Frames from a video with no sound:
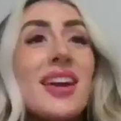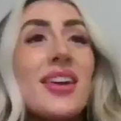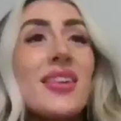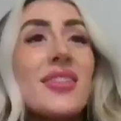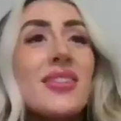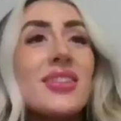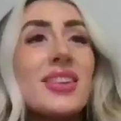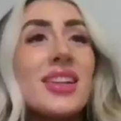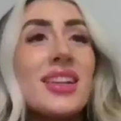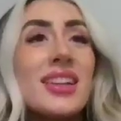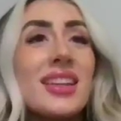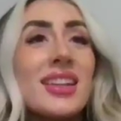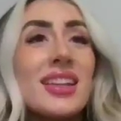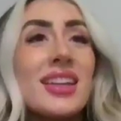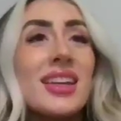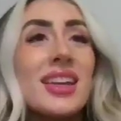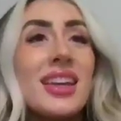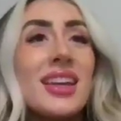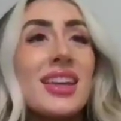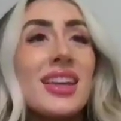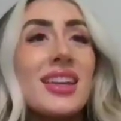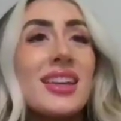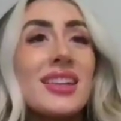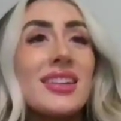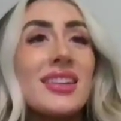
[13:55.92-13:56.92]

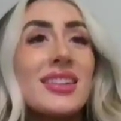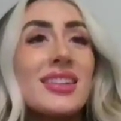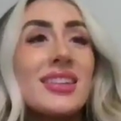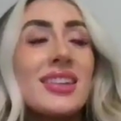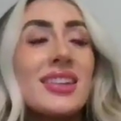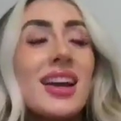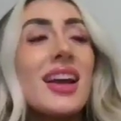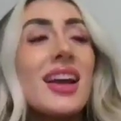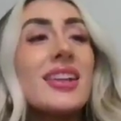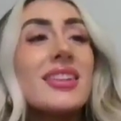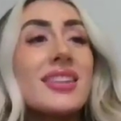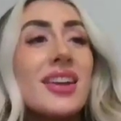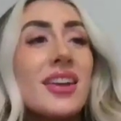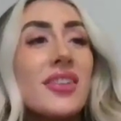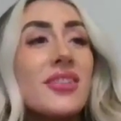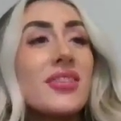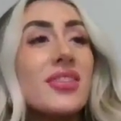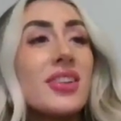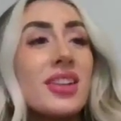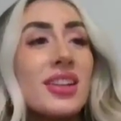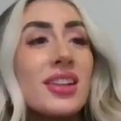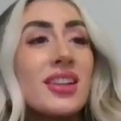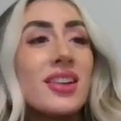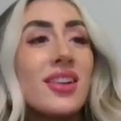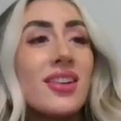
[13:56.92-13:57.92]
definitely, I
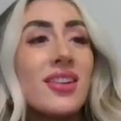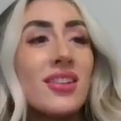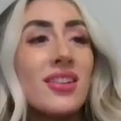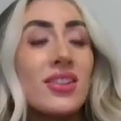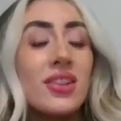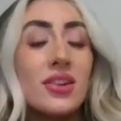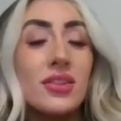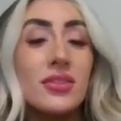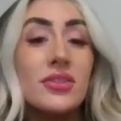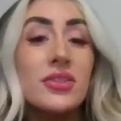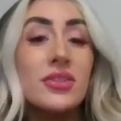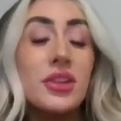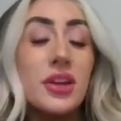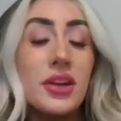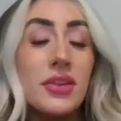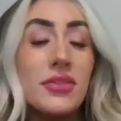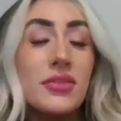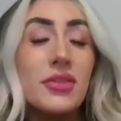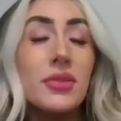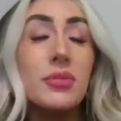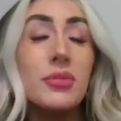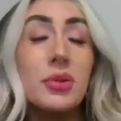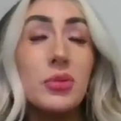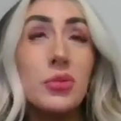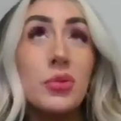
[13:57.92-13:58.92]
definitely got a lot of shit
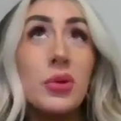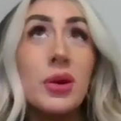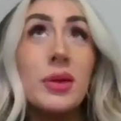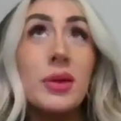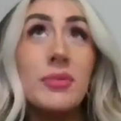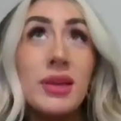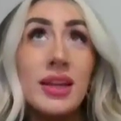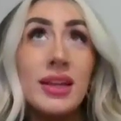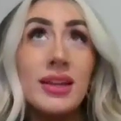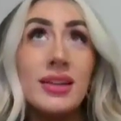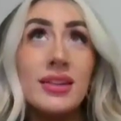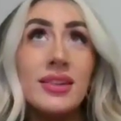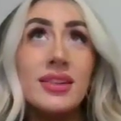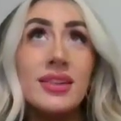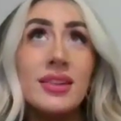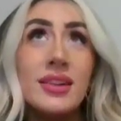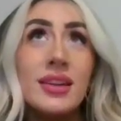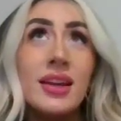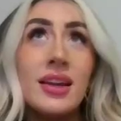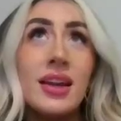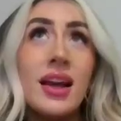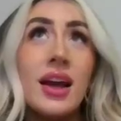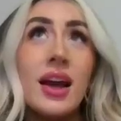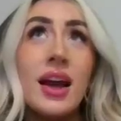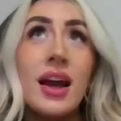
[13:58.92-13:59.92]
from the women.
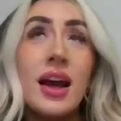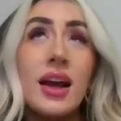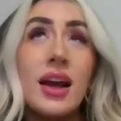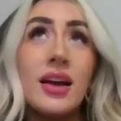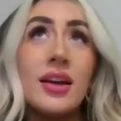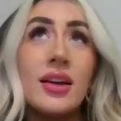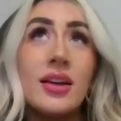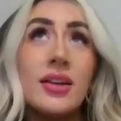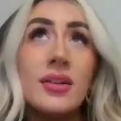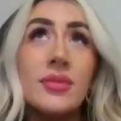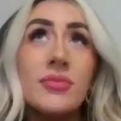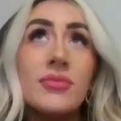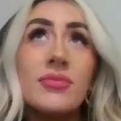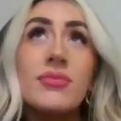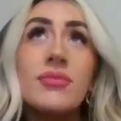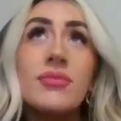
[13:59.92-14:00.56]
Um,